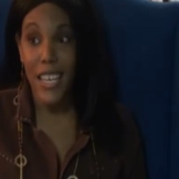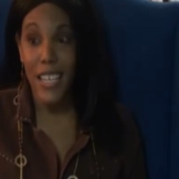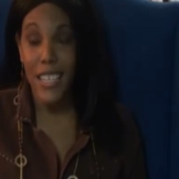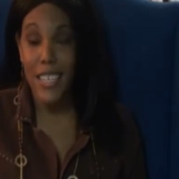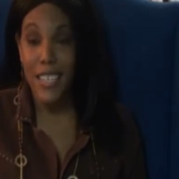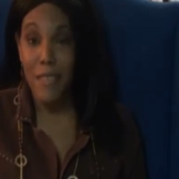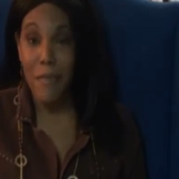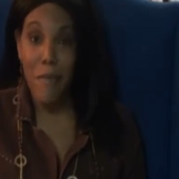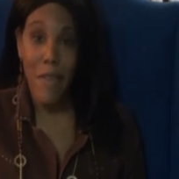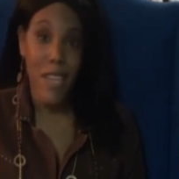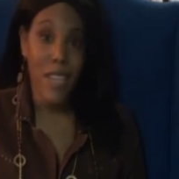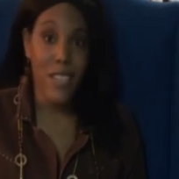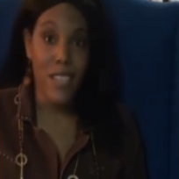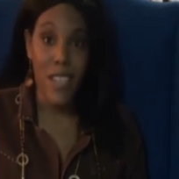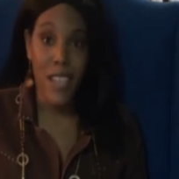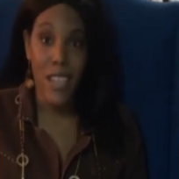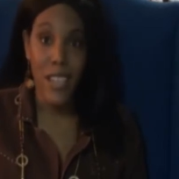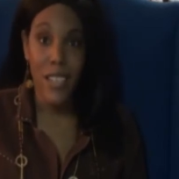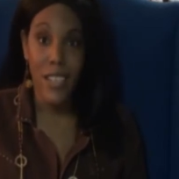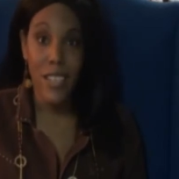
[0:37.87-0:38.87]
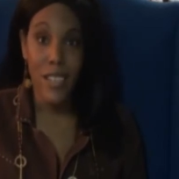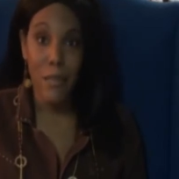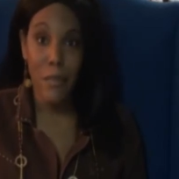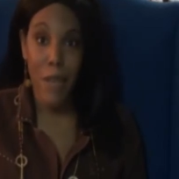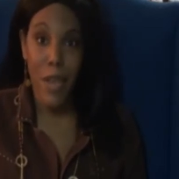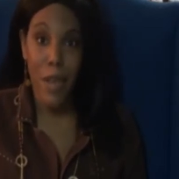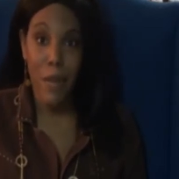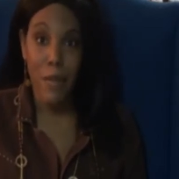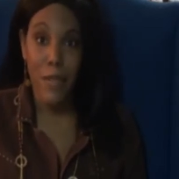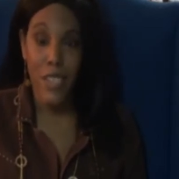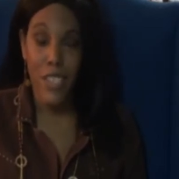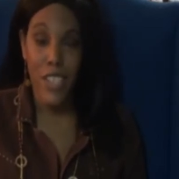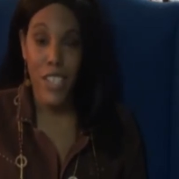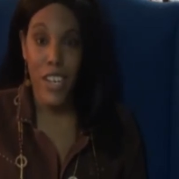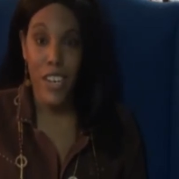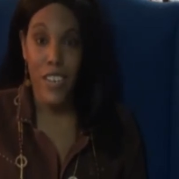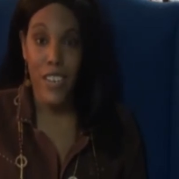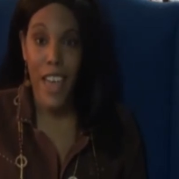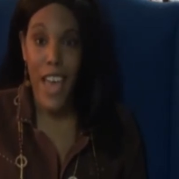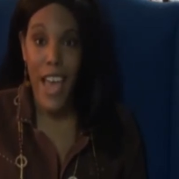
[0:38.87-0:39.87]
it's amazing to be able to
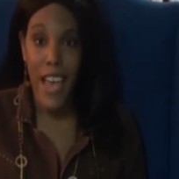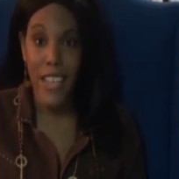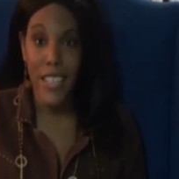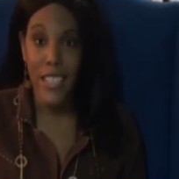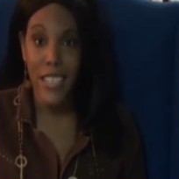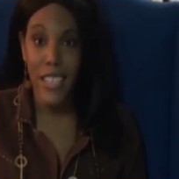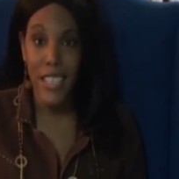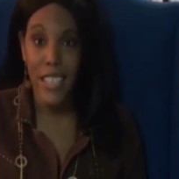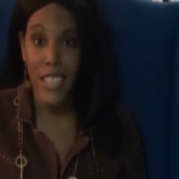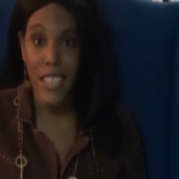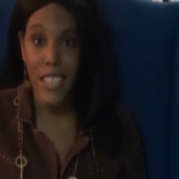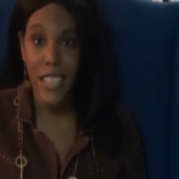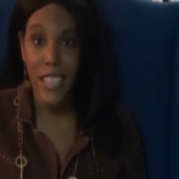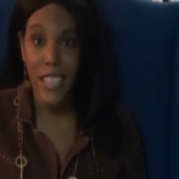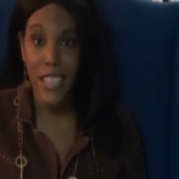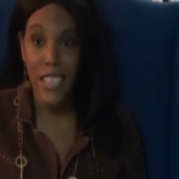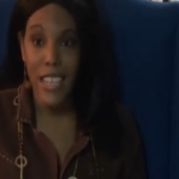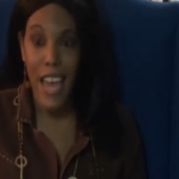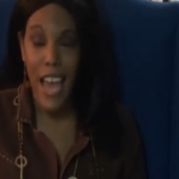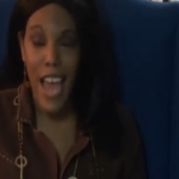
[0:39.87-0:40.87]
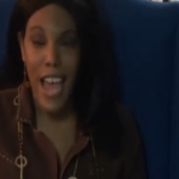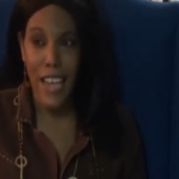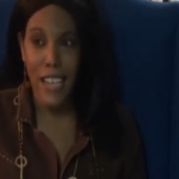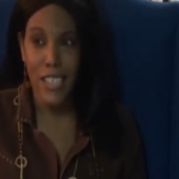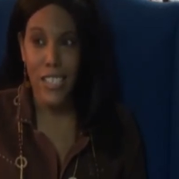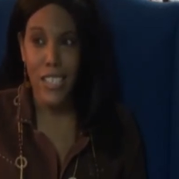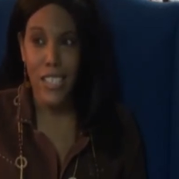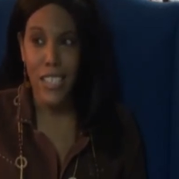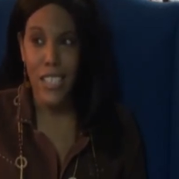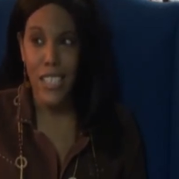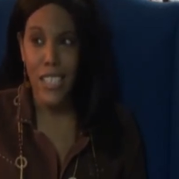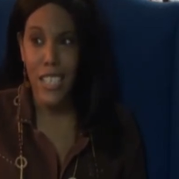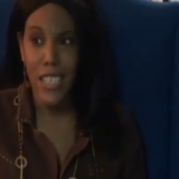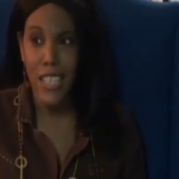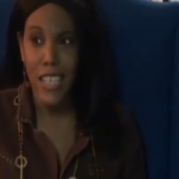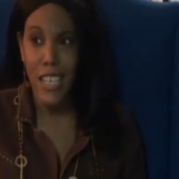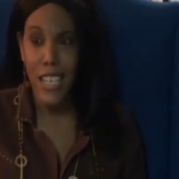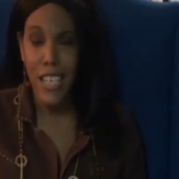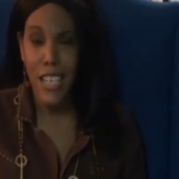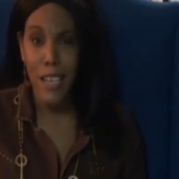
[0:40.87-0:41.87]
share that and actually
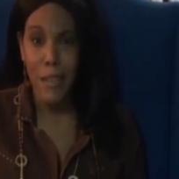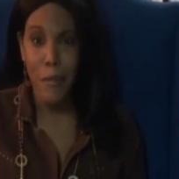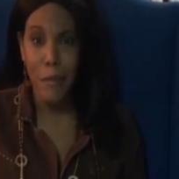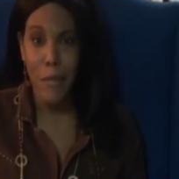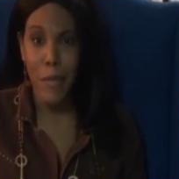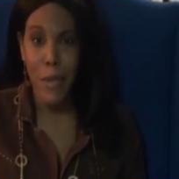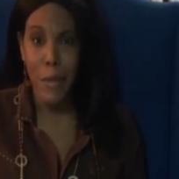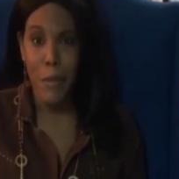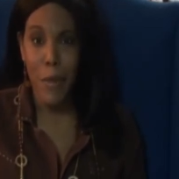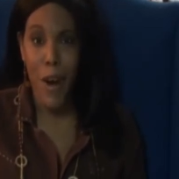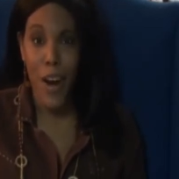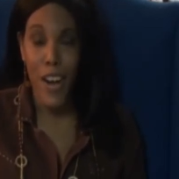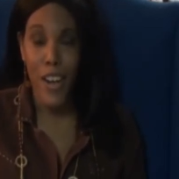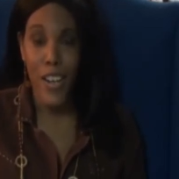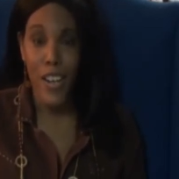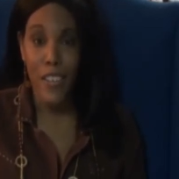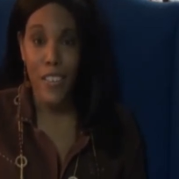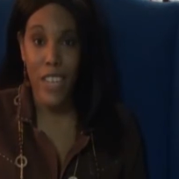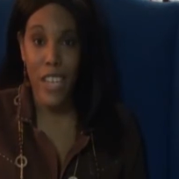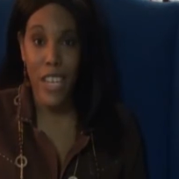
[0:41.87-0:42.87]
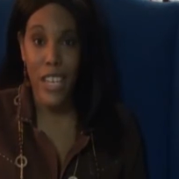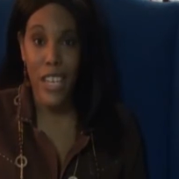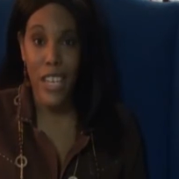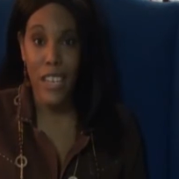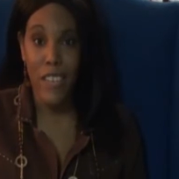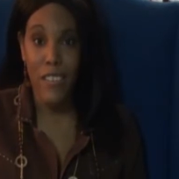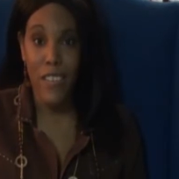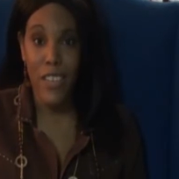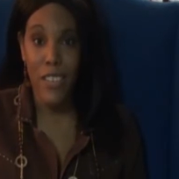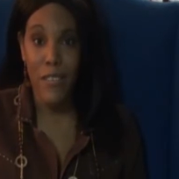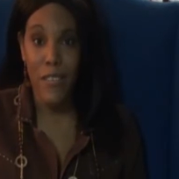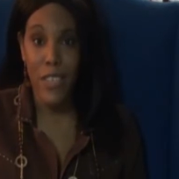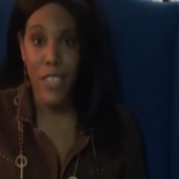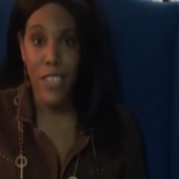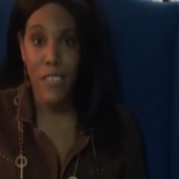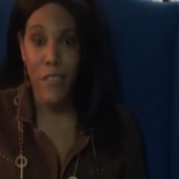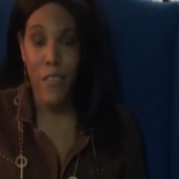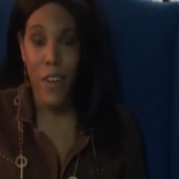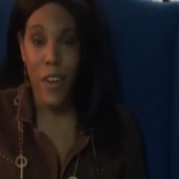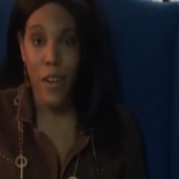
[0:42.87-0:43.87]
be part of it, even if
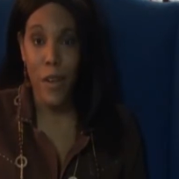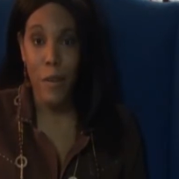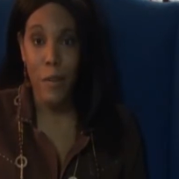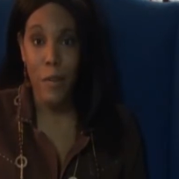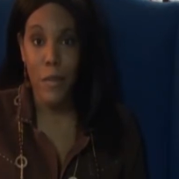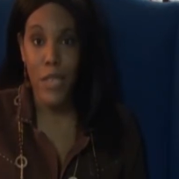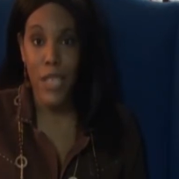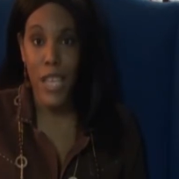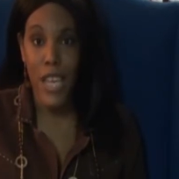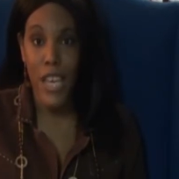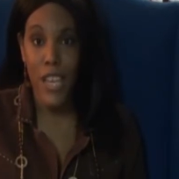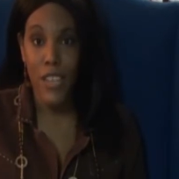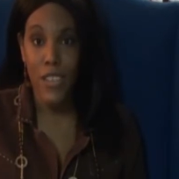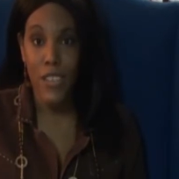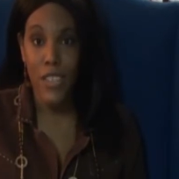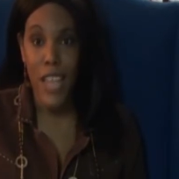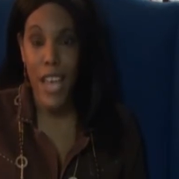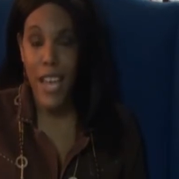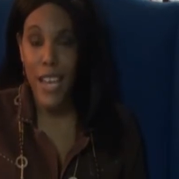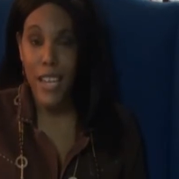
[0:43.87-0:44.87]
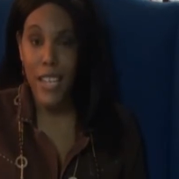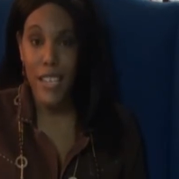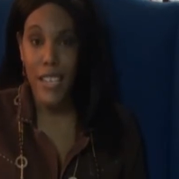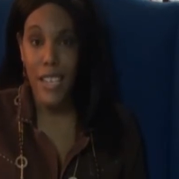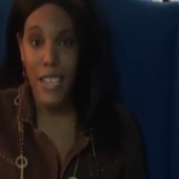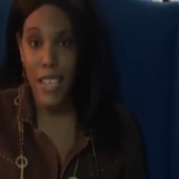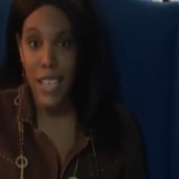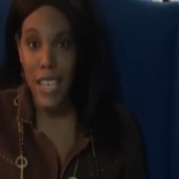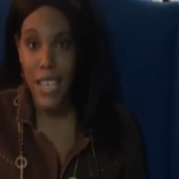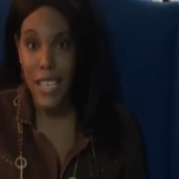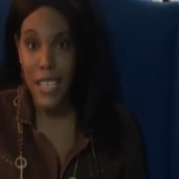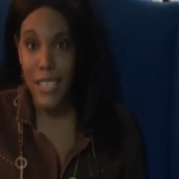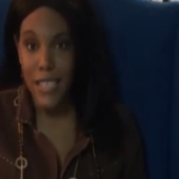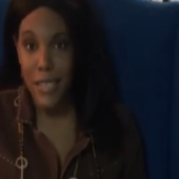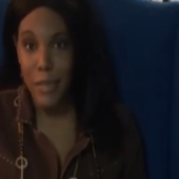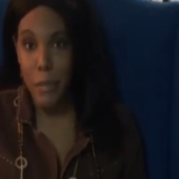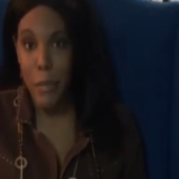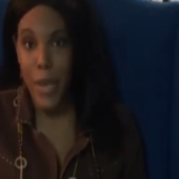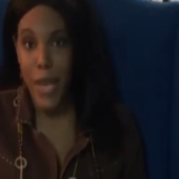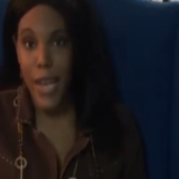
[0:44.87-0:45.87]
it's from the other side of the
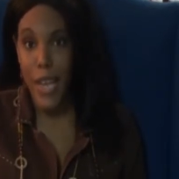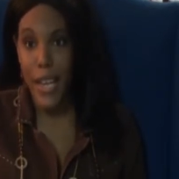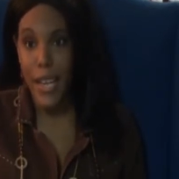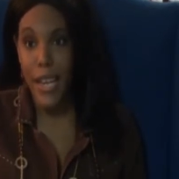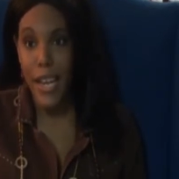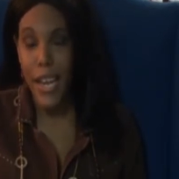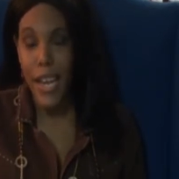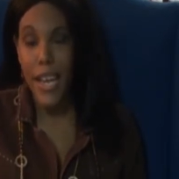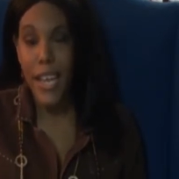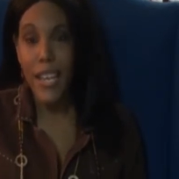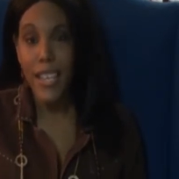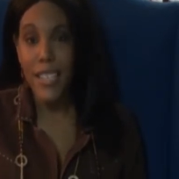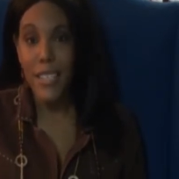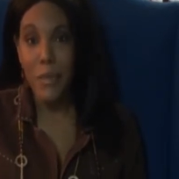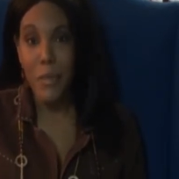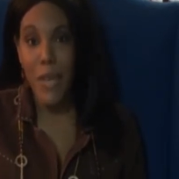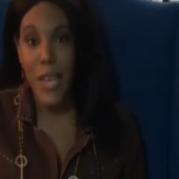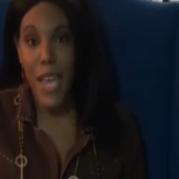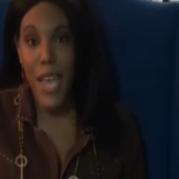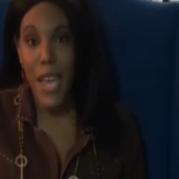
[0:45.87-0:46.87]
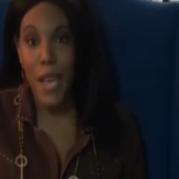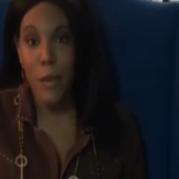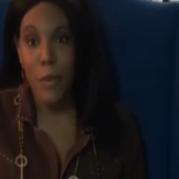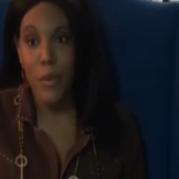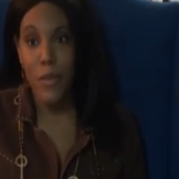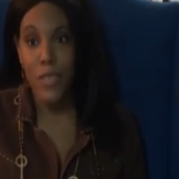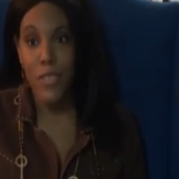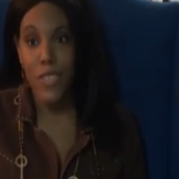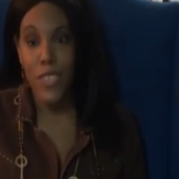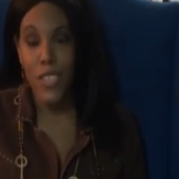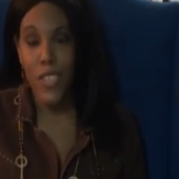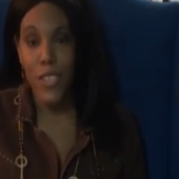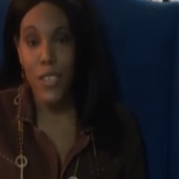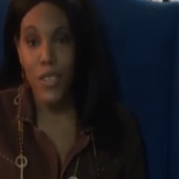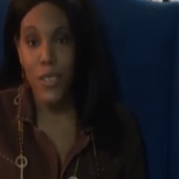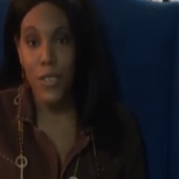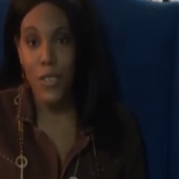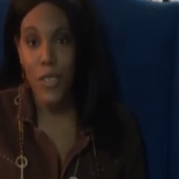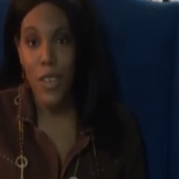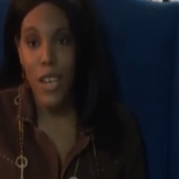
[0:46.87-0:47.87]
lens. But to be able
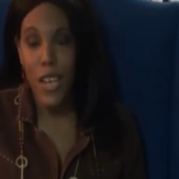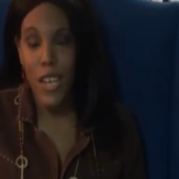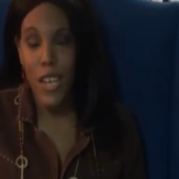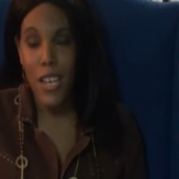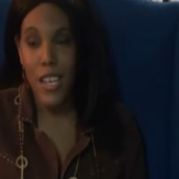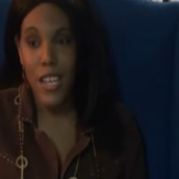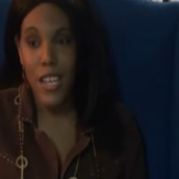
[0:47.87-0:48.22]
to